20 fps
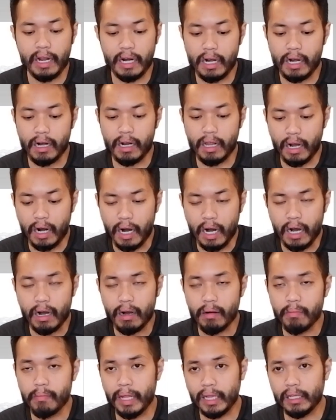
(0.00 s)
There
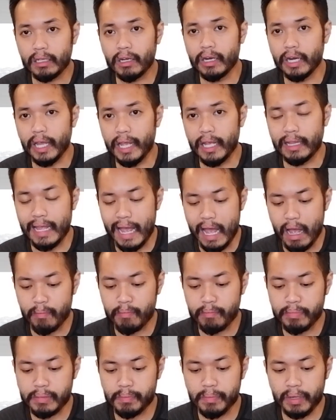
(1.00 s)
are Metcon 8
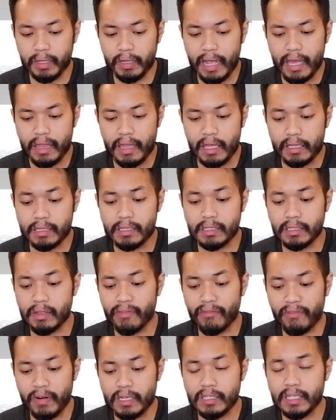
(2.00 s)
amps, but I think this is the